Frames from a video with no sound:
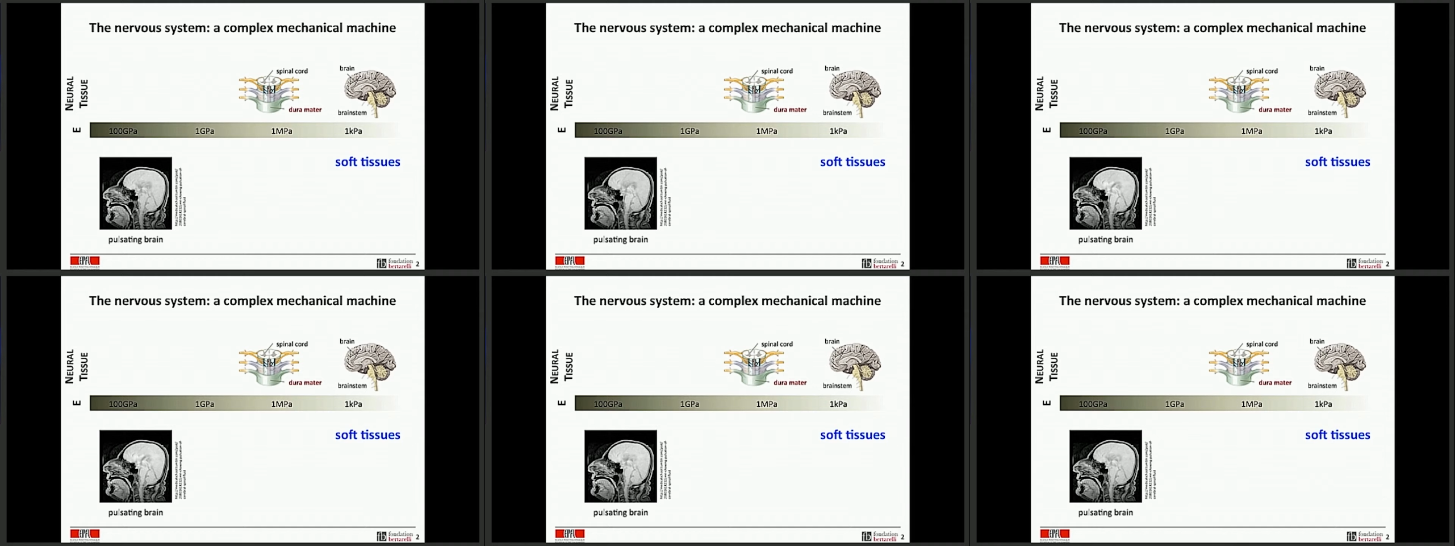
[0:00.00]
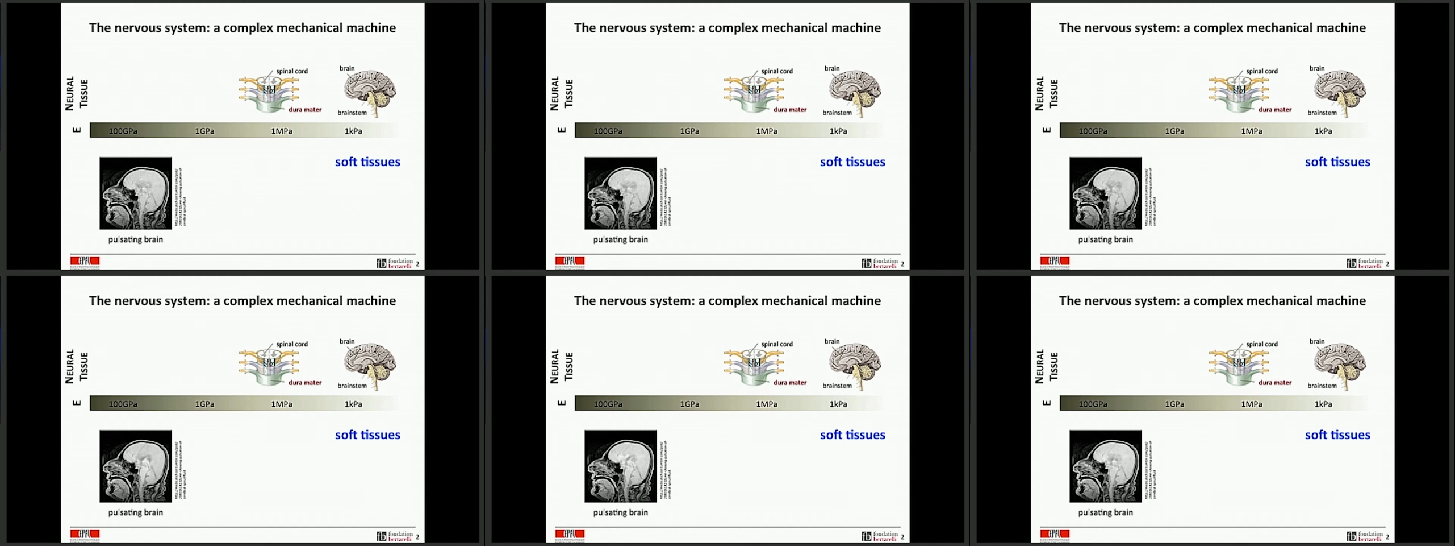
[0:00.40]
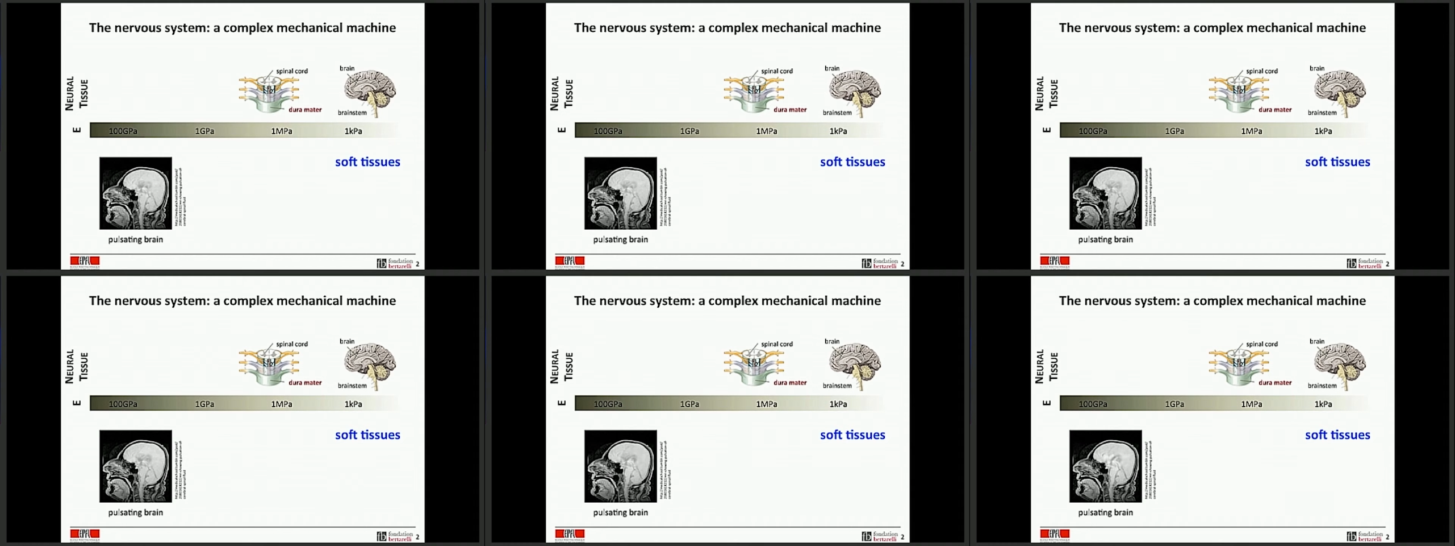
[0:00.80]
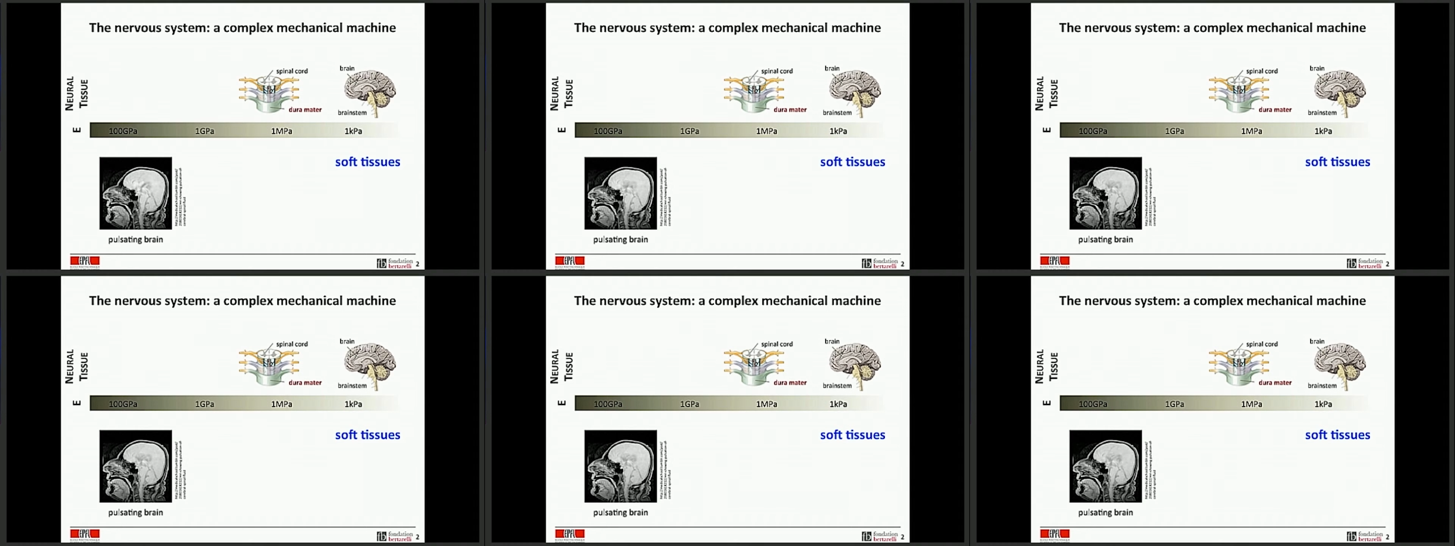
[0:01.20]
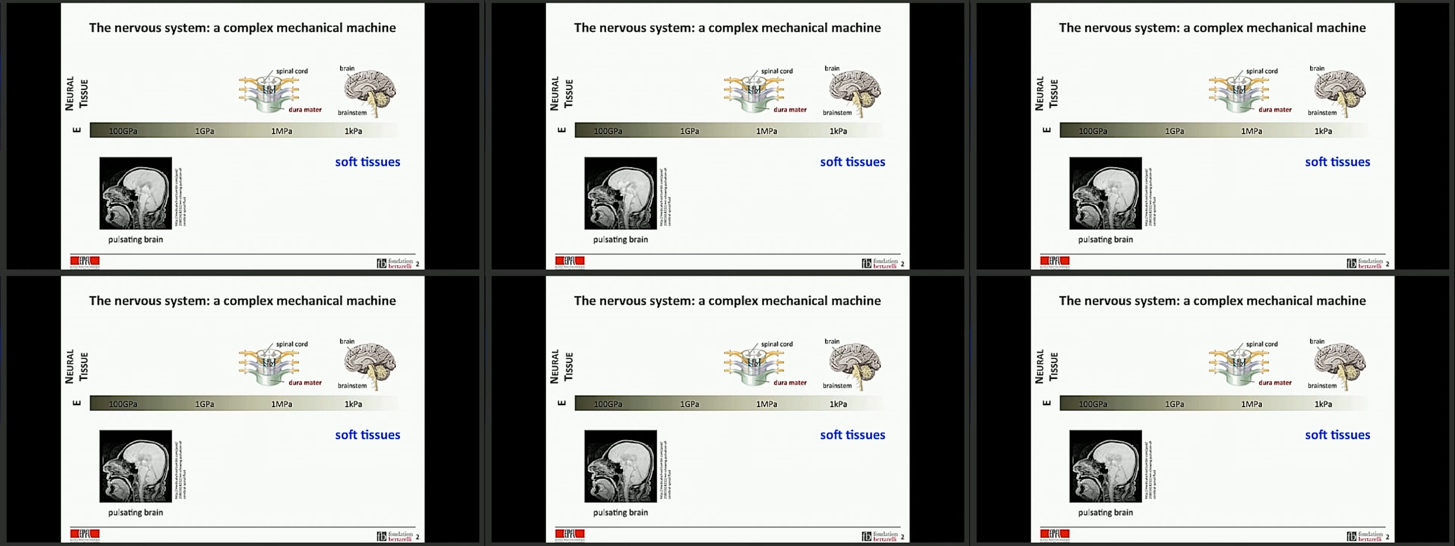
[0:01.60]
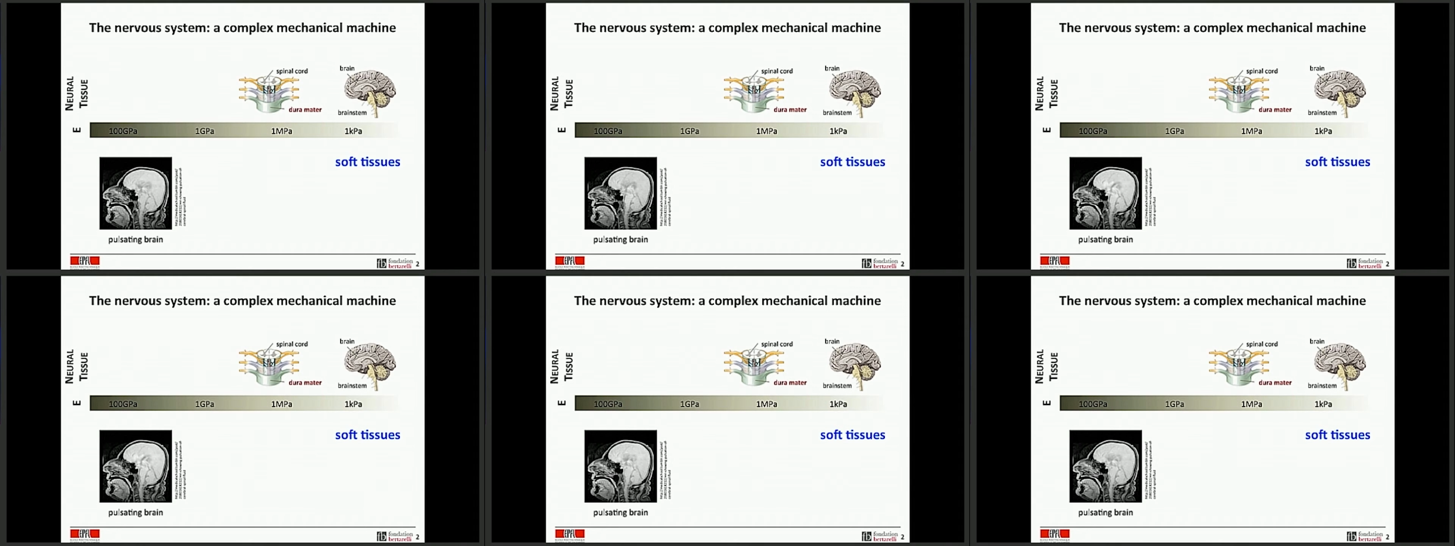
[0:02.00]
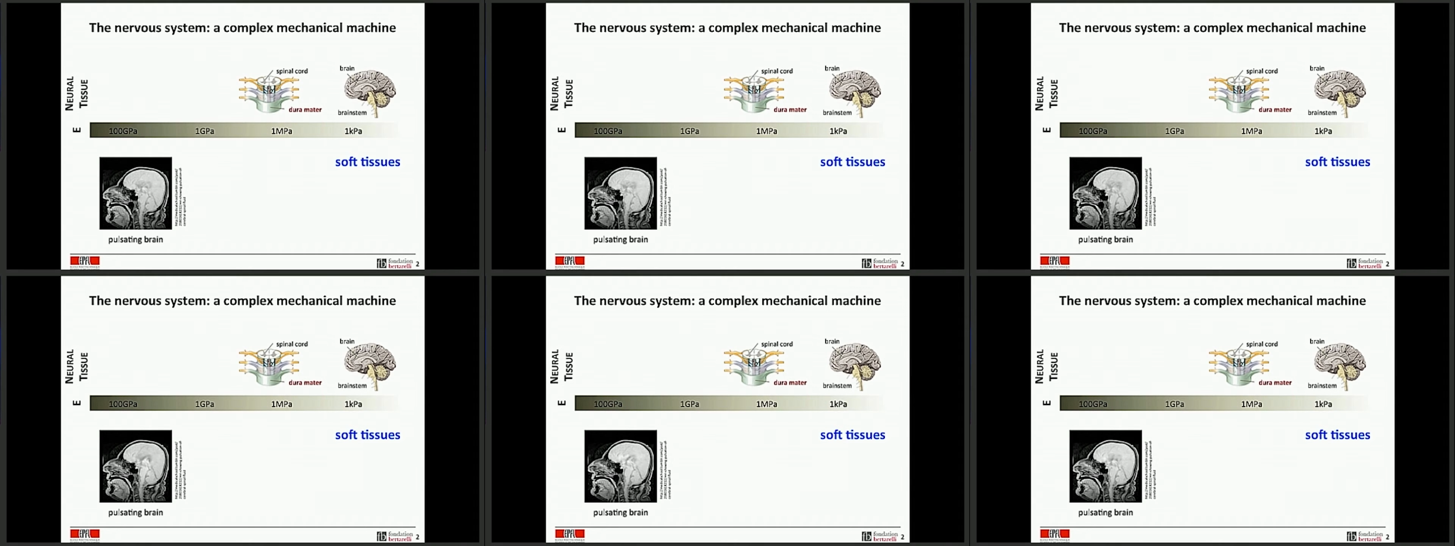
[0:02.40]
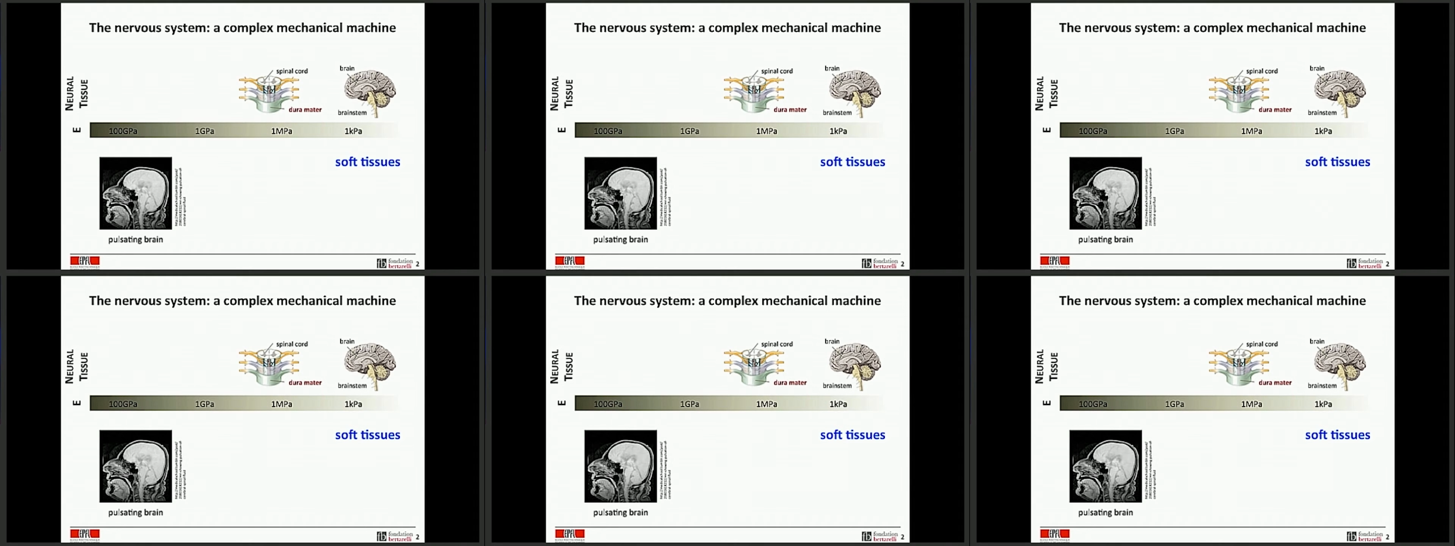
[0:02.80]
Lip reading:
Nobody's mouth can be seen.